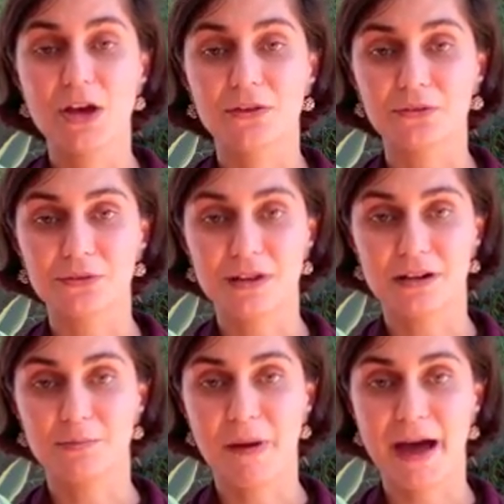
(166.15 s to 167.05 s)
through
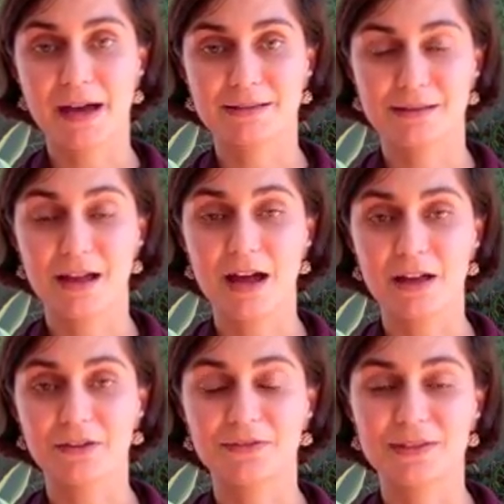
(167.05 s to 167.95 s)
their past
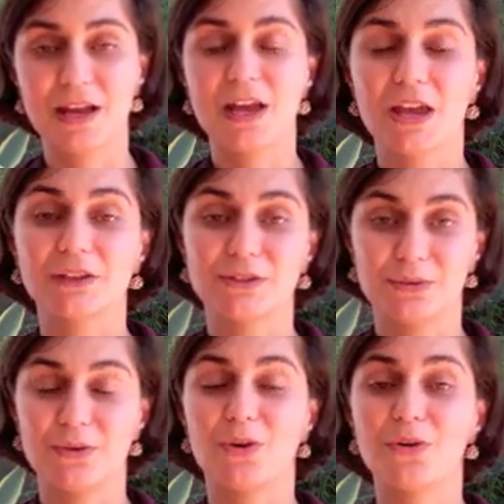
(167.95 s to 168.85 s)
lives
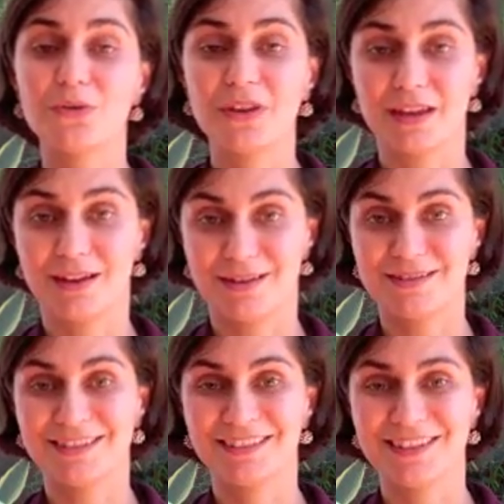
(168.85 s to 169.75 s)
into who they
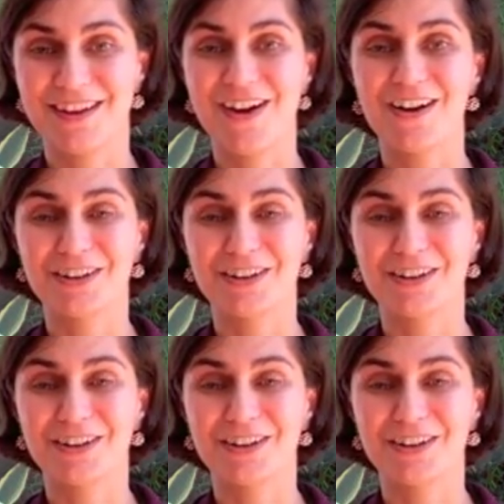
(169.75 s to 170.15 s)
currently are,